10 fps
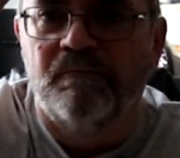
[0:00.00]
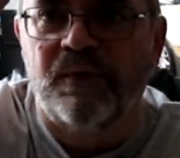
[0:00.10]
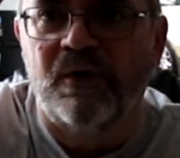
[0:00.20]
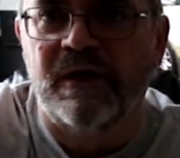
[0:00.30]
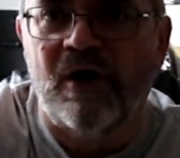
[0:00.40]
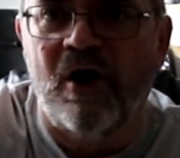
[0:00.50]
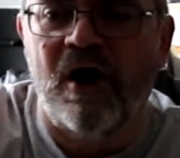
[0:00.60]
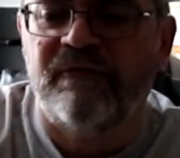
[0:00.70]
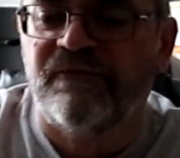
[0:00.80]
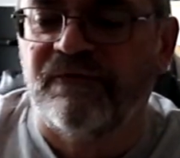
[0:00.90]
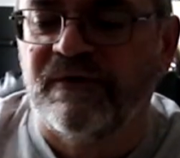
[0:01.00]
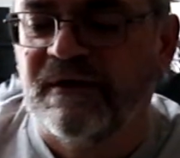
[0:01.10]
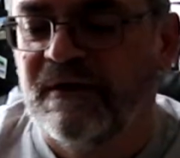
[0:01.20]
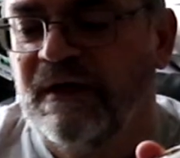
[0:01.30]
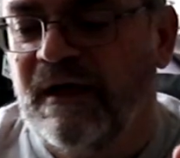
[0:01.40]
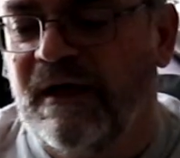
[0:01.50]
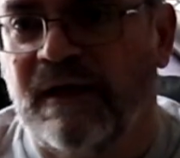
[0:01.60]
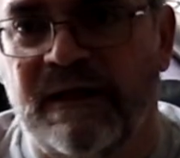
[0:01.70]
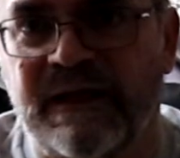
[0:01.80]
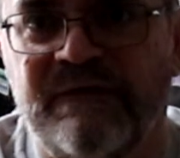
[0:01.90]
pull it off,
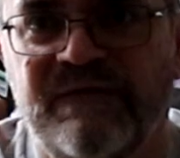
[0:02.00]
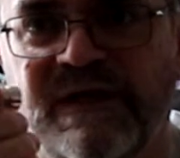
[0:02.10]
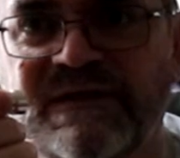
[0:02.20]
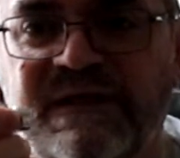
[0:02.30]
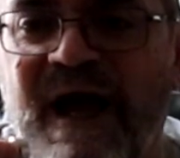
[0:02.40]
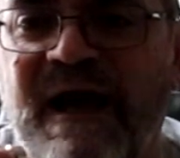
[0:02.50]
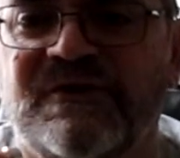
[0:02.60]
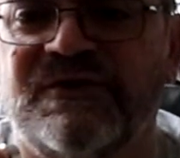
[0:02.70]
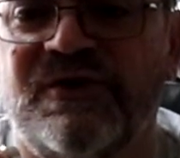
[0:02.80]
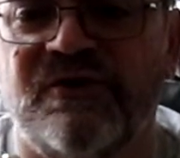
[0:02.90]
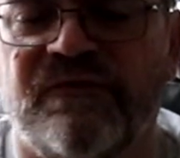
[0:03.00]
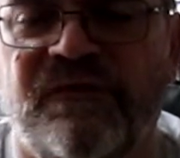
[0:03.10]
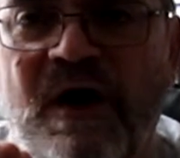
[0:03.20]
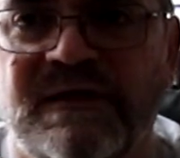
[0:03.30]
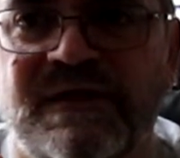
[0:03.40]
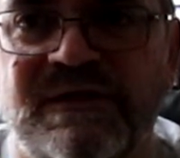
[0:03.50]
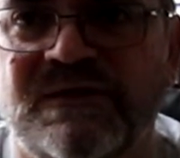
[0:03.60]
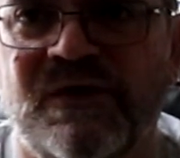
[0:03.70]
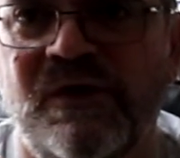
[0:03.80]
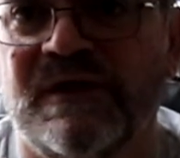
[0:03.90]
leave this attached to your faucet
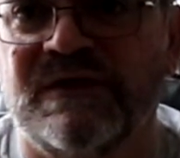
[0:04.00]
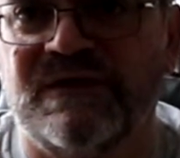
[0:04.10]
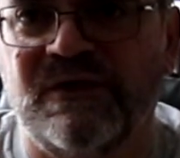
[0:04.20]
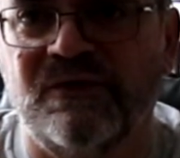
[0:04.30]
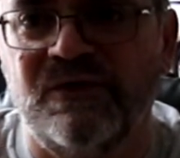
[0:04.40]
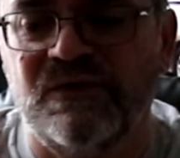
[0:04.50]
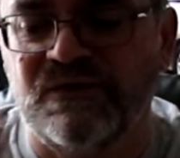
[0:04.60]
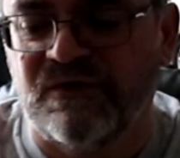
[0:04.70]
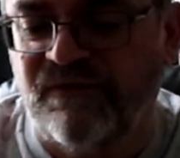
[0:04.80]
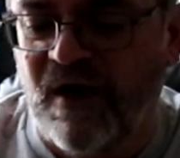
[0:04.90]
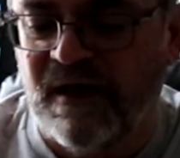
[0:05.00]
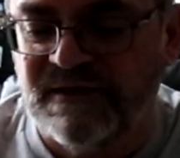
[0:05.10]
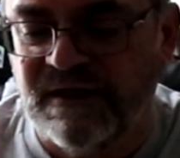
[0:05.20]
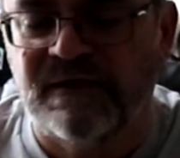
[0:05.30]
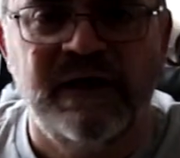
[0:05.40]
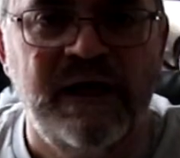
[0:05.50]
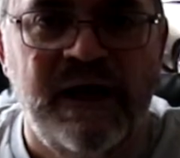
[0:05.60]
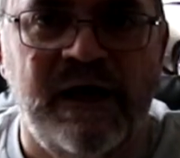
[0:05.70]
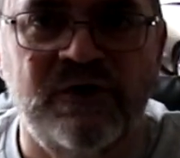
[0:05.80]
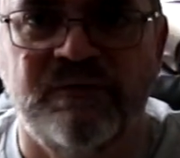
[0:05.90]
so you can still use your faucet,
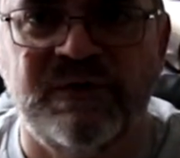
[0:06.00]
and your